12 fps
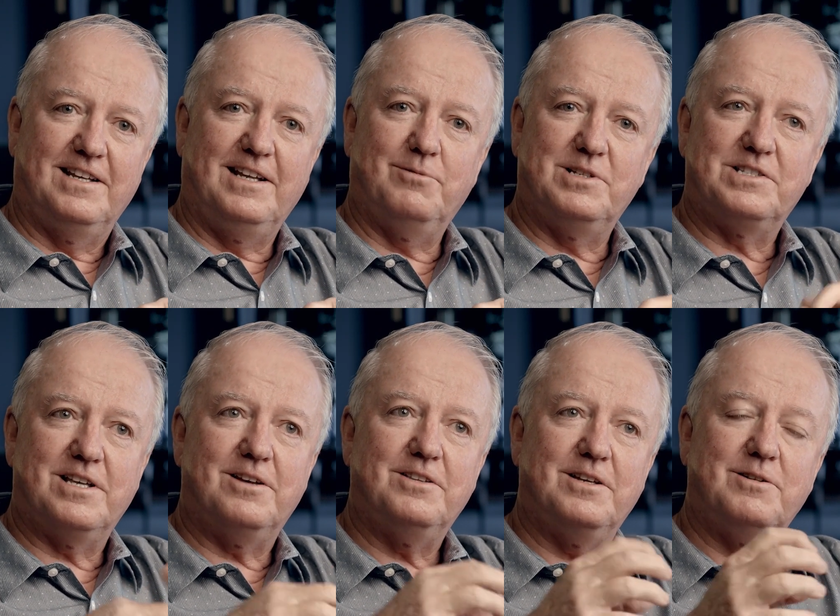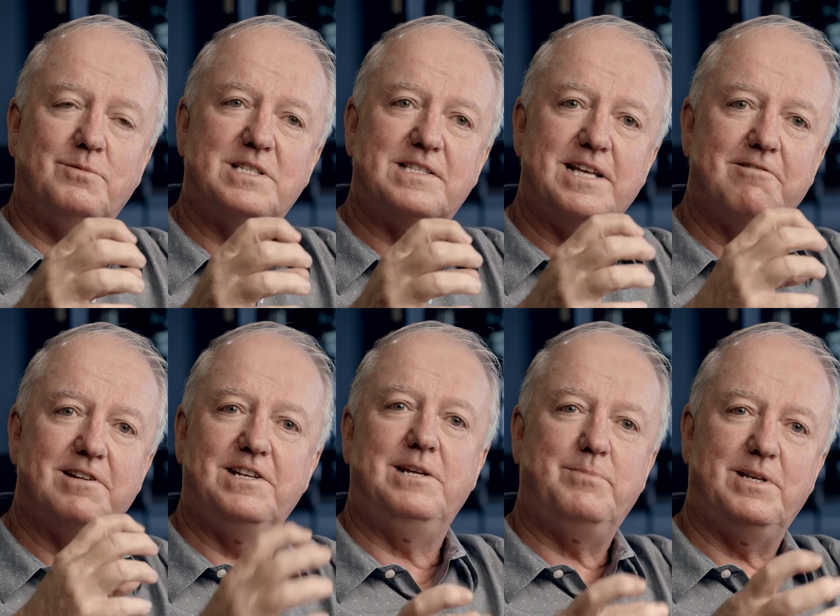It was so it was
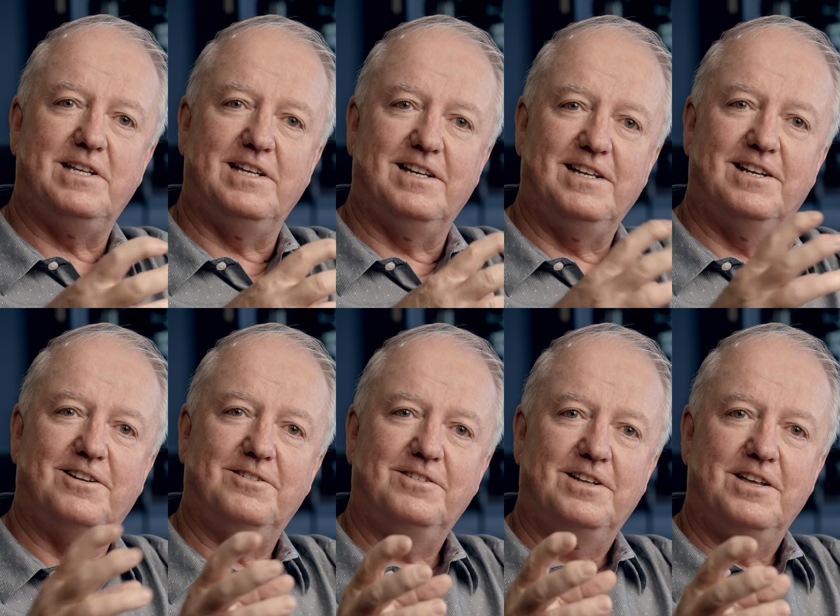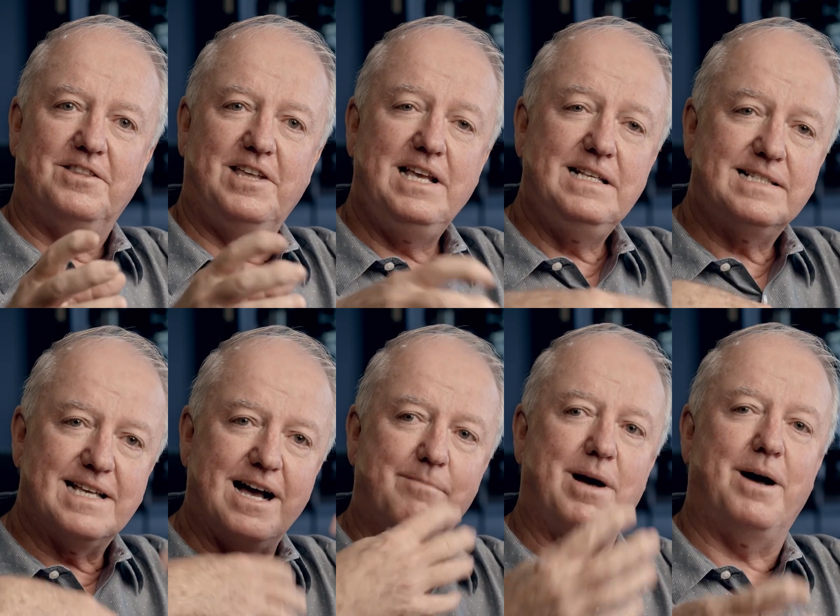serendipity, you know things
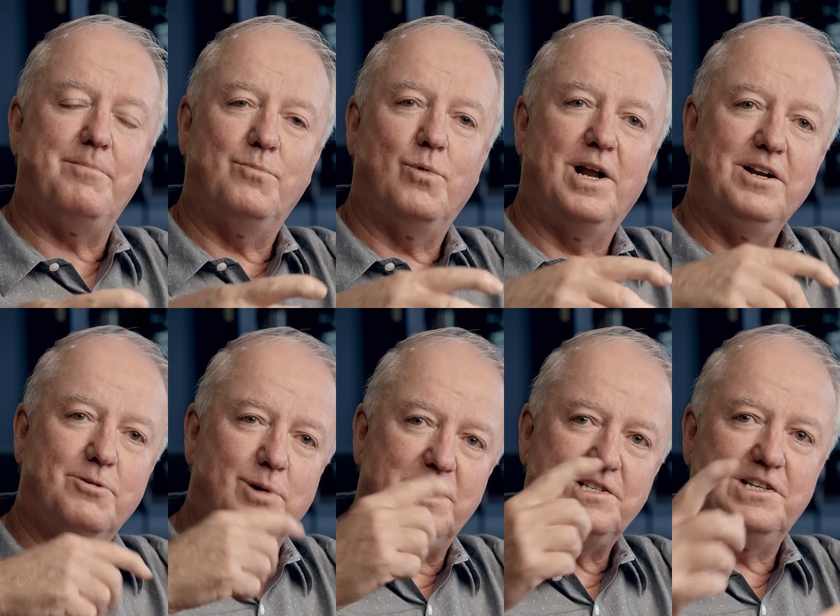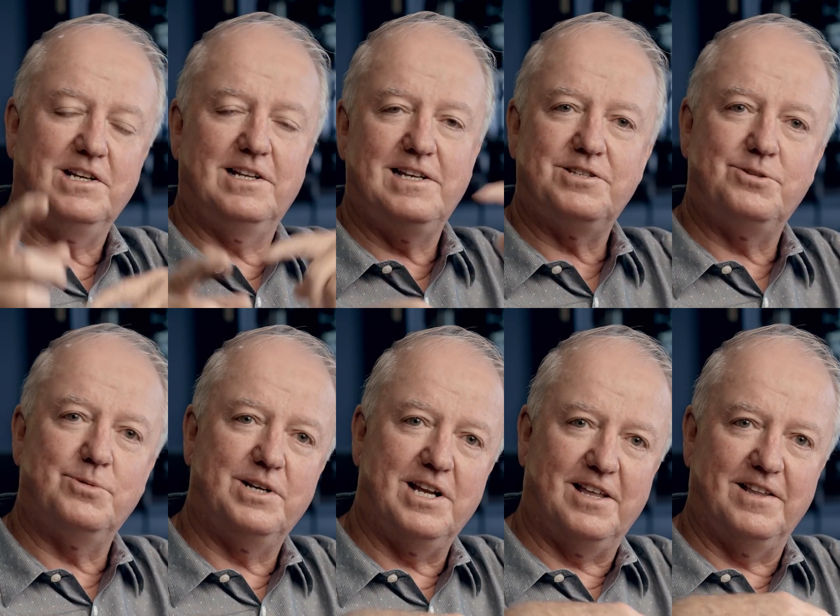come up, one question leads
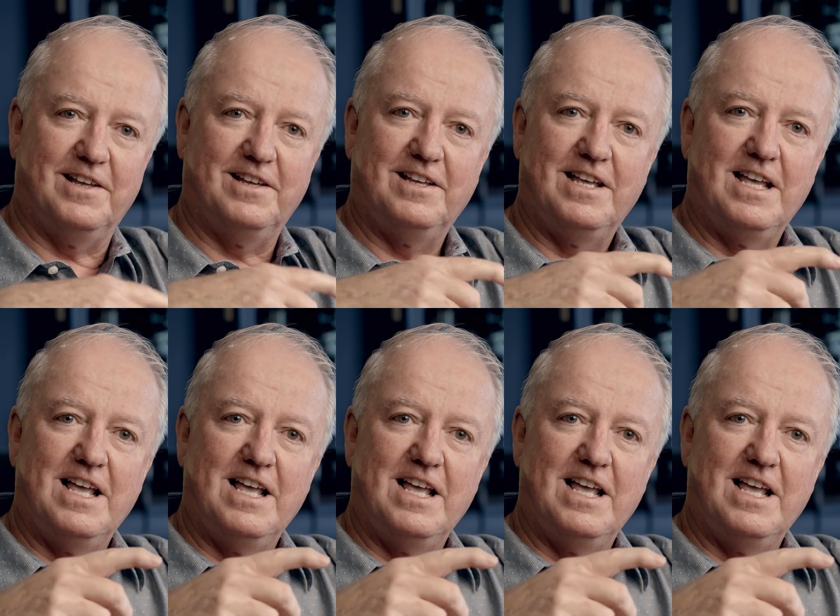to another.